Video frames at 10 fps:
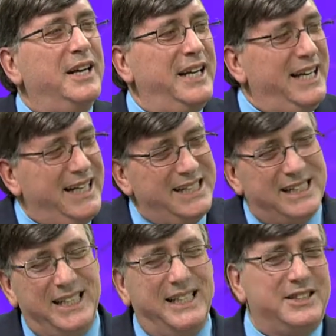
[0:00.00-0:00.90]
he's
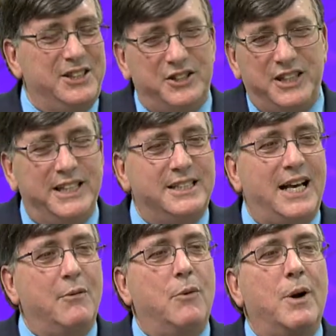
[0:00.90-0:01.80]
this and she's
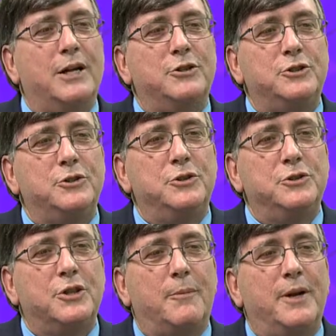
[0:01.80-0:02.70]
that. Well, why don't you do
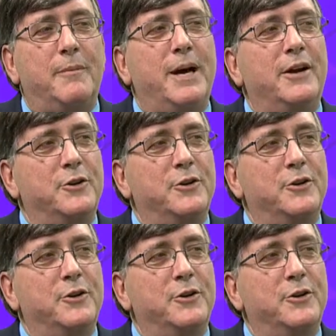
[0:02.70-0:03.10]
something about